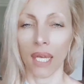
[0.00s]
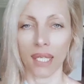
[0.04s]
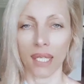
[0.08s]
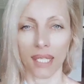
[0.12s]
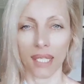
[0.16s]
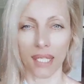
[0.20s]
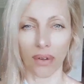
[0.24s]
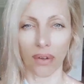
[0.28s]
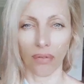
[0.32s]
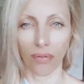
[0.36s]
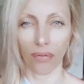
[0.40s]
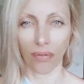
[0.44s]

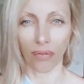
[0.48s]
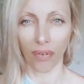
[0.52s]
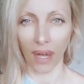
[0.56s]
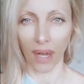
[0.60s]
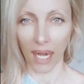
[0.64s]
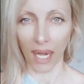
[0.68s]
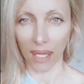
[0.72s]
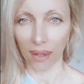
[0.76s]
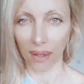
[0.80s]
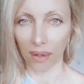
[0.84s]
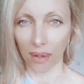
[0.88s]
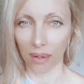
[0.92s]
some
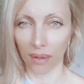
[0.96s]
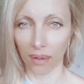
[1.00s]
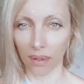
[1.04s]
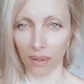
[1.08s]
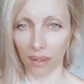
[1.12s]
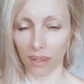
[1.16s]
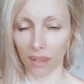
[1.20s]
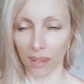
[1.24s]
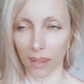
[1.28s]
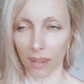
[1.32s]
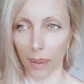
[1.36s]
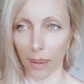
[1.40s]
fight
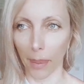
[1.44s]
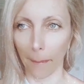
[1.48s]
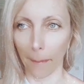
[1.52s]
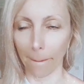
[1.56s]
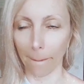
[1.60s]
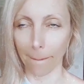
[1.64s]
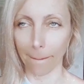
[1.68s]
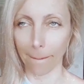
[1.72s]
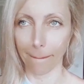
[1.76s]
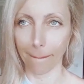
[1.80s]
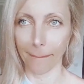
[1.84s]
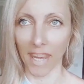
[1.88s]

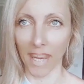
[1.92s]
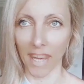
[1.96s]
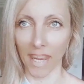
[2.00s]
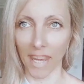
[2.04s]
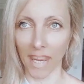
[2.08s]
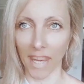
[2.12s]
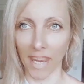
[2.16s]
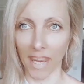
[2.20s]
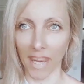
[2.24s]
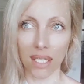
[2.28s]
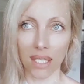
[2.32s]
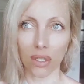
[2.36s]

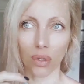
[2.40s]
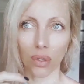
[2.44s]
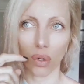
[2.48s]
begins.